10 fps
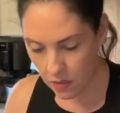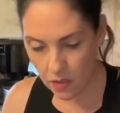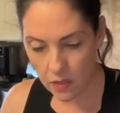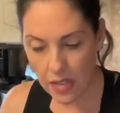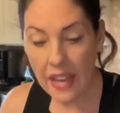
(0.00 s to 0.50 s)

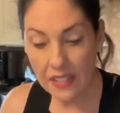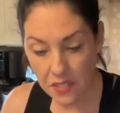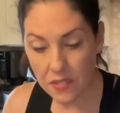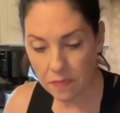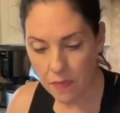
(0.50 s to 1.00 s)

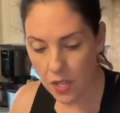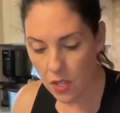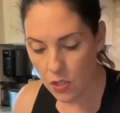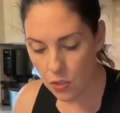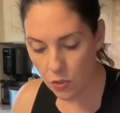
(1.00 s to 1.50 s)
eggs
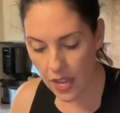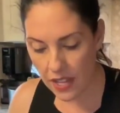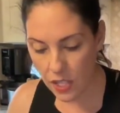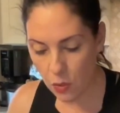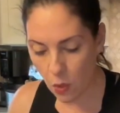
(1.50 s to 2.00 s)
so that
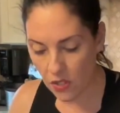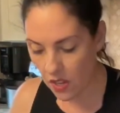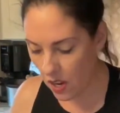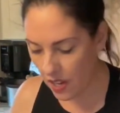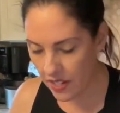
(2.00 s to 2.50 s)
you are
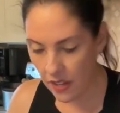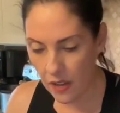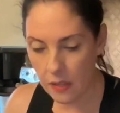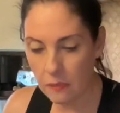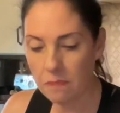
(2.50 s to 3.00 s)
not, so
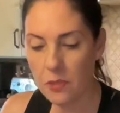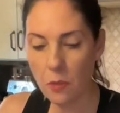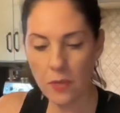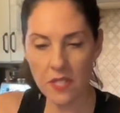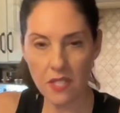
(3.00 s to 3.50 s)
I'm
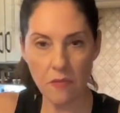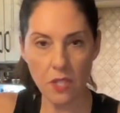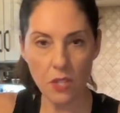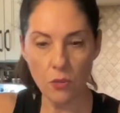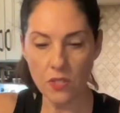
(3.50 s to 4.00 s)
going to save the
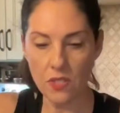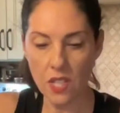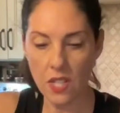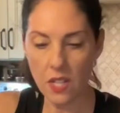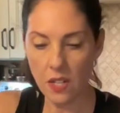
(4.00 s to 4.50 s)
yolks in
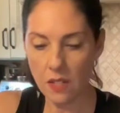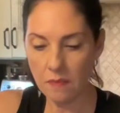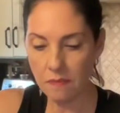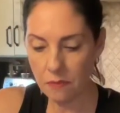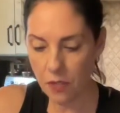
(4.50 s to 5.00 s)
here
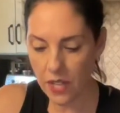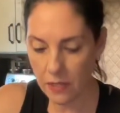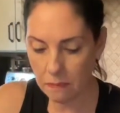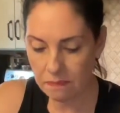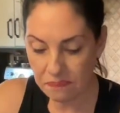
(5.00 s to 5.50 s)
for
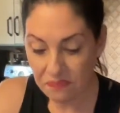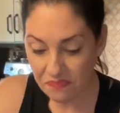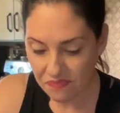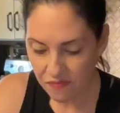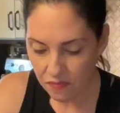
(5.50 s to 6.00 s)
him.
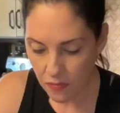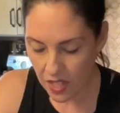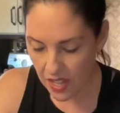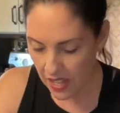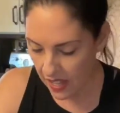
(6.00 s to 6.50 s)

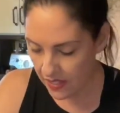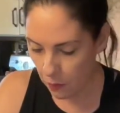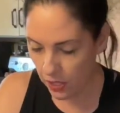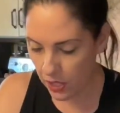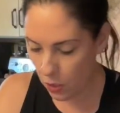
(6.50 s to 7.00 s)
And then
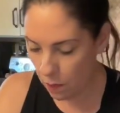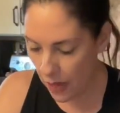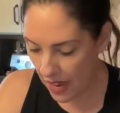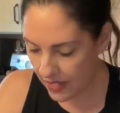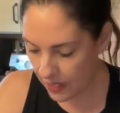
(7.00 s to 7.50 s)
we're going to go
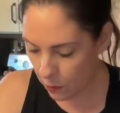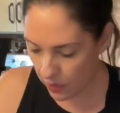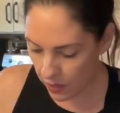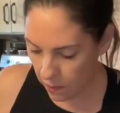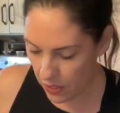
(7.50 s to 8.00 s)
back and we're
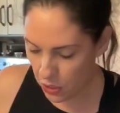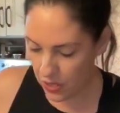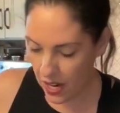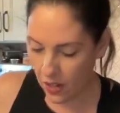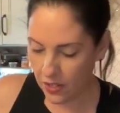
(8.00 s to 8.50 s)
going to measure
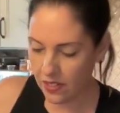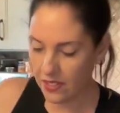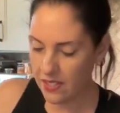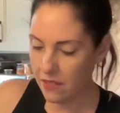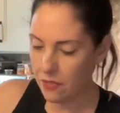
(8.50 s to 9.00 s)
out
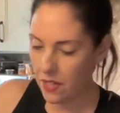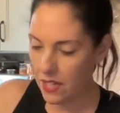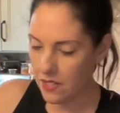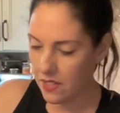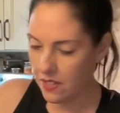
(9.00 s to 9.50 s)
because I forgot to,